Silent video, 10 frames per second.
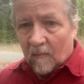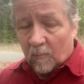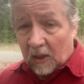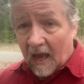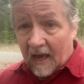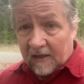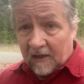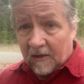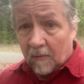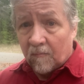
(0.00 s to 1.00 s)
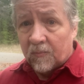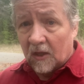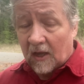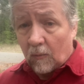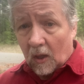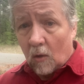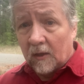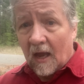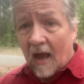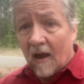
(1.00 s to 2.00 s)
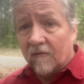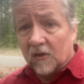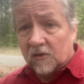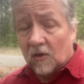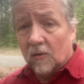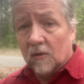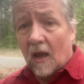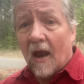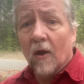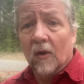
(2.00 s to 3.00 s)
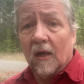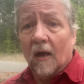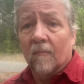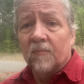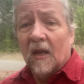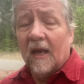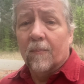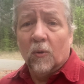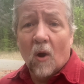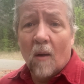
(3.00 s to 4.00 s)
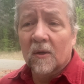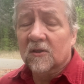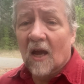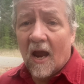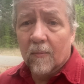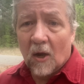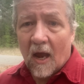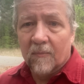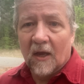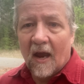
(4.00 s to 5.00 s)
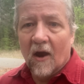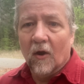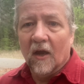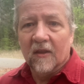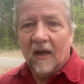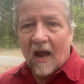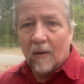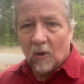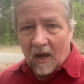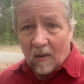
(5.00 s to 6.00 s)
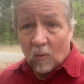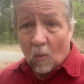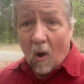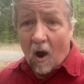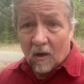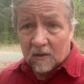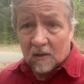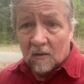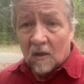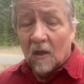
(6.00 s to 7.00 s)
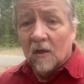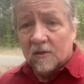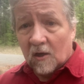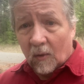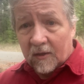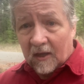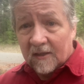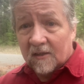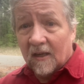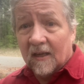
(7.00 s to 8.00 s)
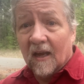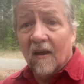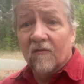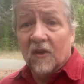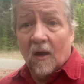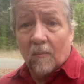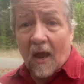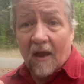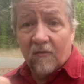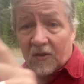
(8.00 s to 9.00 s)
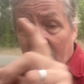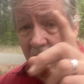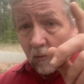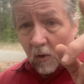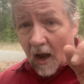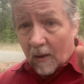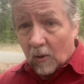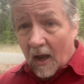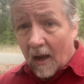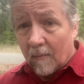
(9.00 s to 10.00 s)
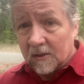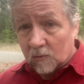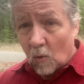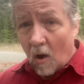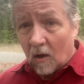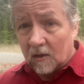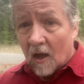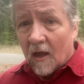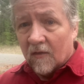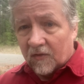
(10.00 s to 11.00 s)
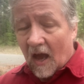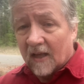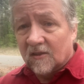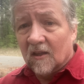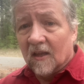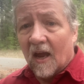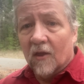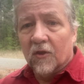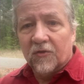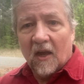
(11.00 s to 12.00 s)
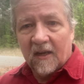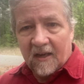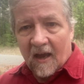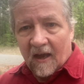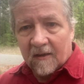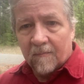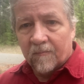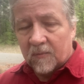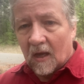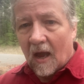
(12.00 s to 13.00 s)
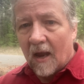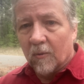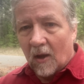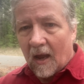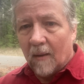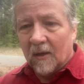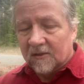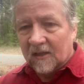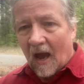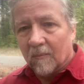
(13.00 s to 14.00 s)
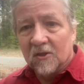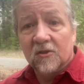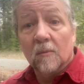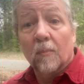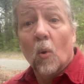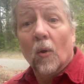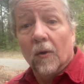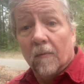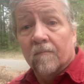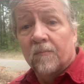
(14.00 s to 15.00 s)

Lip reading: plan here, that they will only have the certain area. He promised Abraham the area that Abraham walked. So he's going to give them everything where Abraham has walked. That's the land that they get. Abraham established the border.